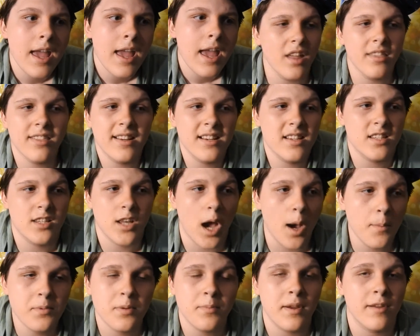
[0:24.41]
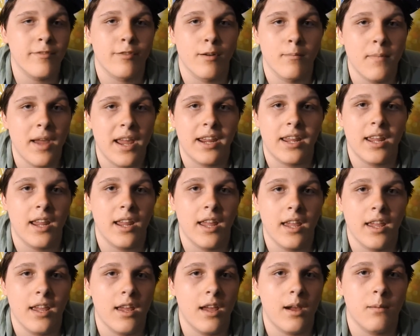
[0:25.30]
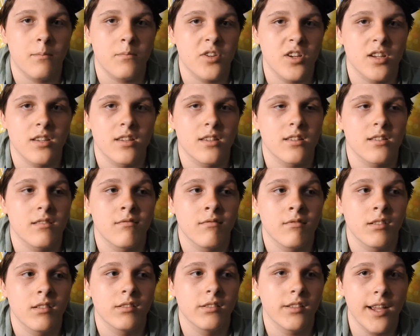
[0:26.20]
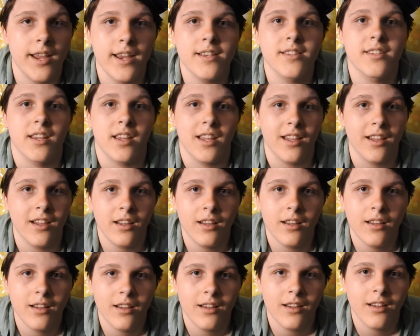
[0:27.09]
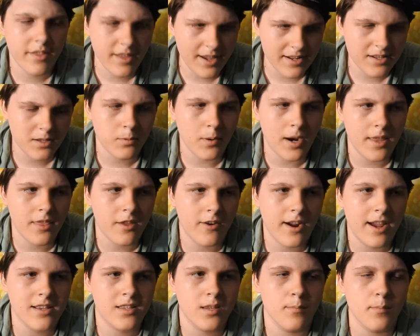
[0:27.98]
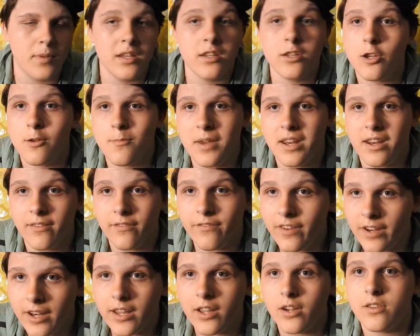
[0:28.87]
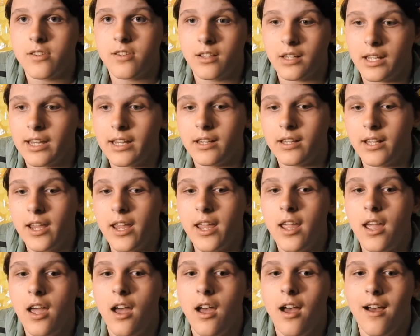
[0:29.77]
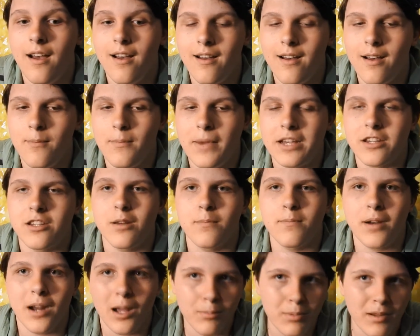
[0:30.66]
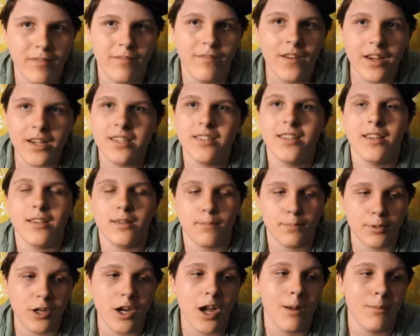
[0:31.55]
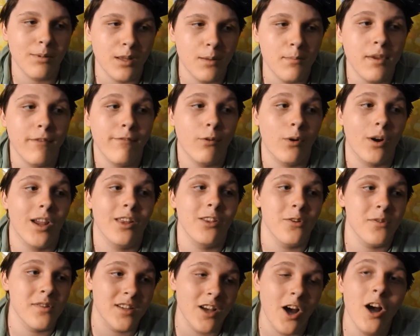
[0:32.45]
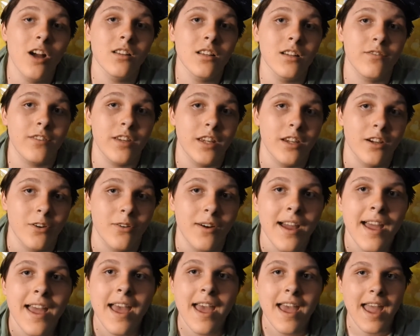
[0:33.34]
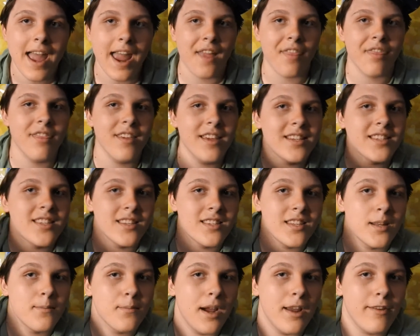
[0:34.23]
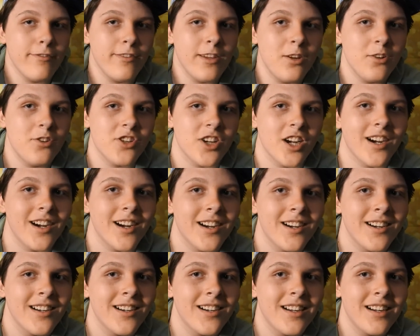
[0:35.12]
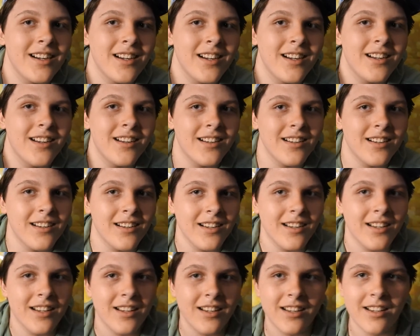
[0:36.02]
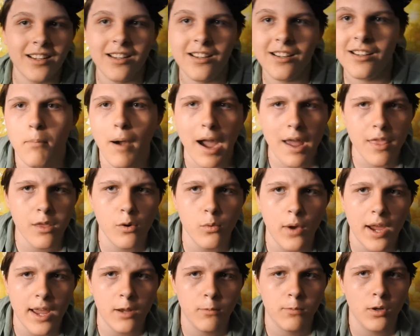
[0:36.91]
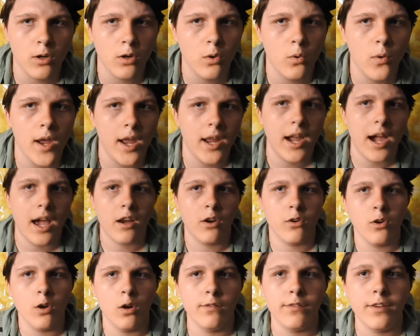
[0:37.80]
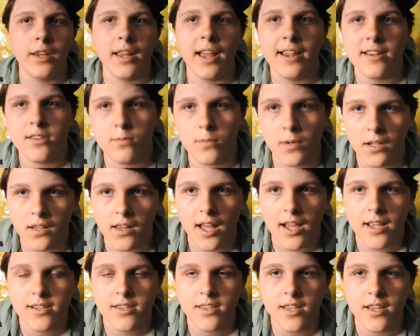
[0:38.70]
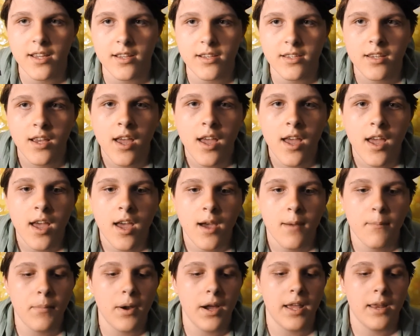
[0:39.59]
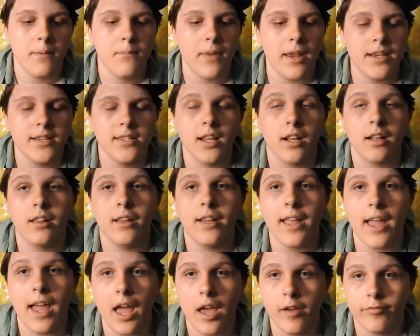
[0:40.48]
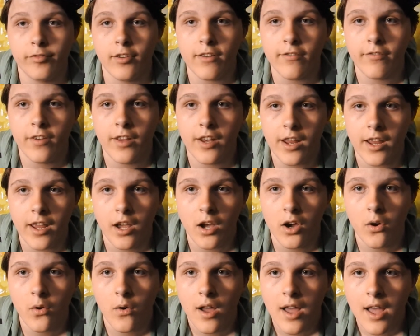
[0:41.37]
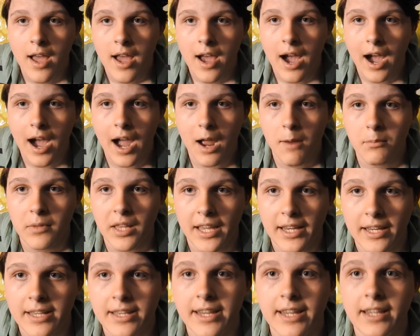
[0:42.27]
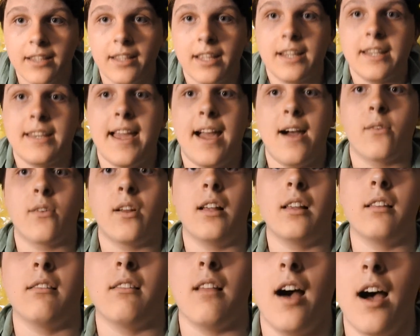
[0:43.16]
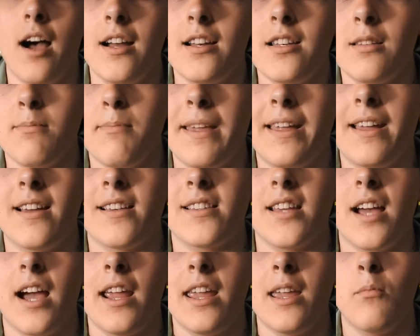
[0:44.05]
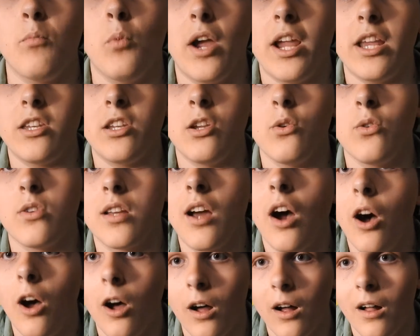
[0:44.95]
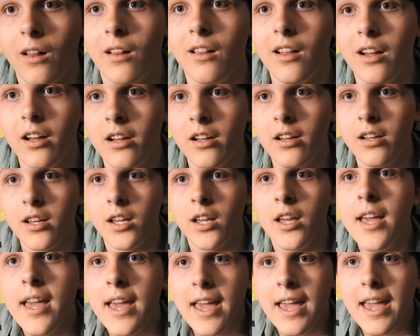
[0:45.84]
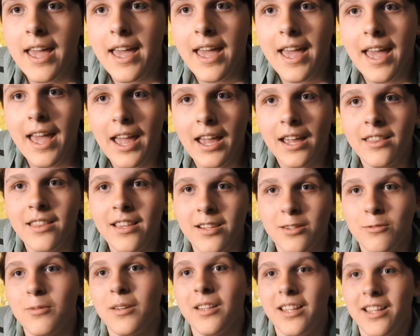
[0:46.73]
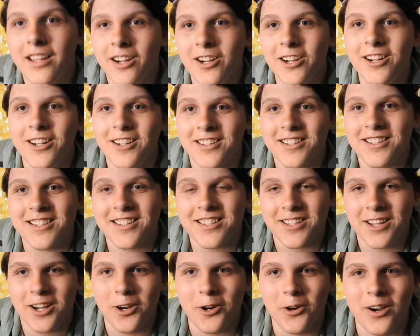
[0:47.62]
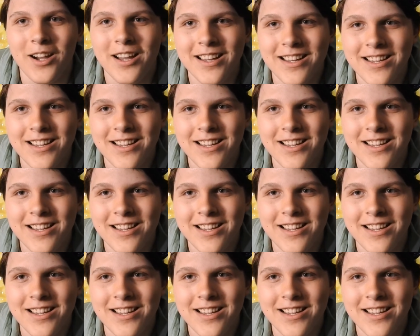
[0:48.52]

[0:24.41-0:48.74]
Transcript: Nothing stopped me from making it, I'm just lazy. That's why there hasn't been too many videos lately. I should probably fix this problem before I lose all of you, and this is in my future. By the way, real quick, I don't know if you guys realize this, but in basically every video, I'm like kneeling down a lot because I am way too tall. And this really hurts, so.